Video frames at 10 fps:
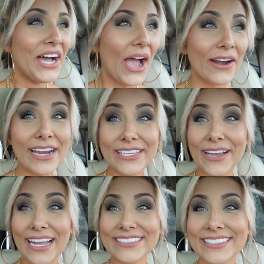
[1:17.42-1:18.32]
All right, you
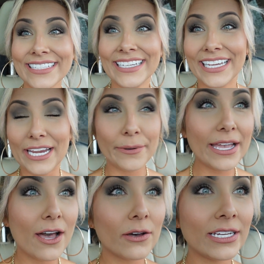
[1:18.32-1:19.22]
guys, here we
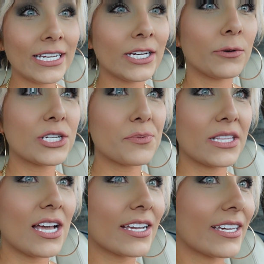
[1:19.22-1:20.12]
go. Wish me
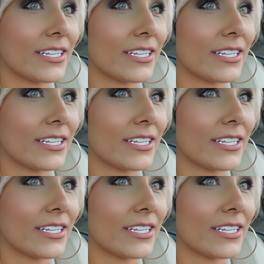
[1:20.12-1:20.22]
luck.